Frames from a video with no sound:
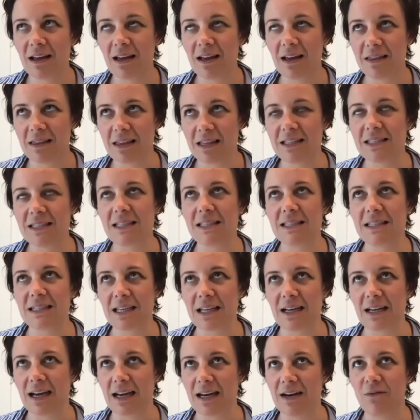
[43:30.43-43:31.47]
is
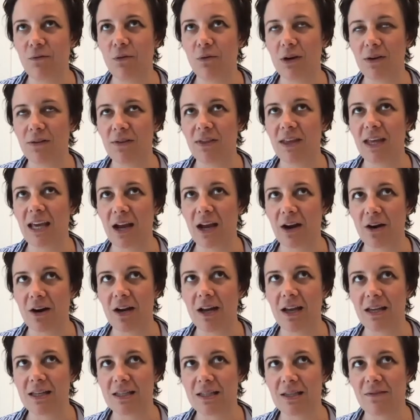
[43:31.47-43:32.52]
like kind of one of the
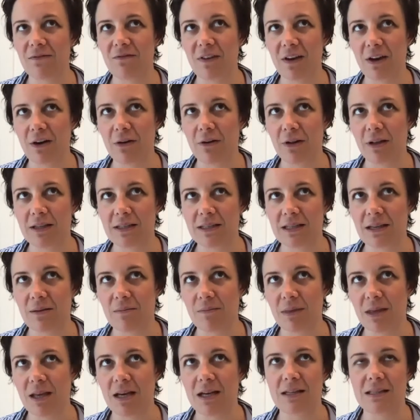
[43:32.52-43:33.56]
areas of federalism
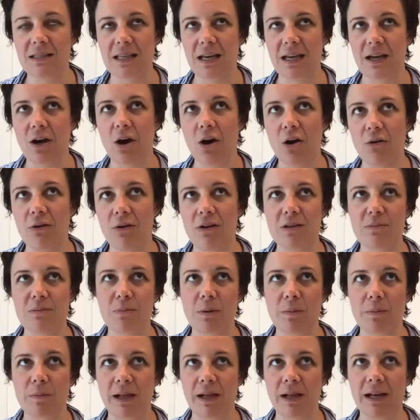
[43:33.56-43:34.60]
that is like always
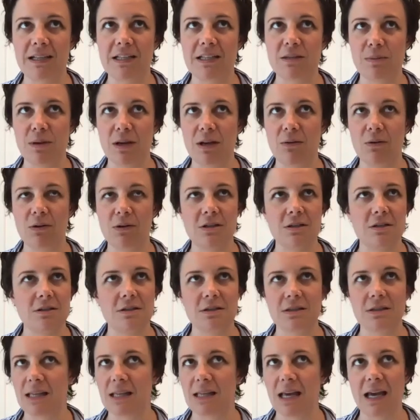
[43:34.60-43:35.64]
perplexed me, which is
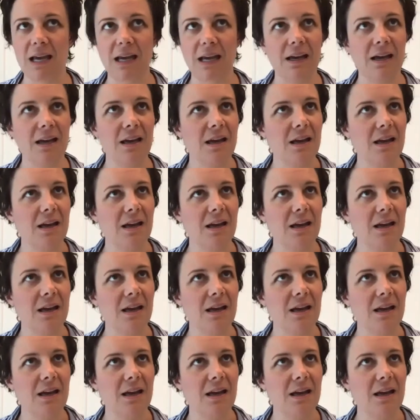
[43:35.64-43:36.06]
just like,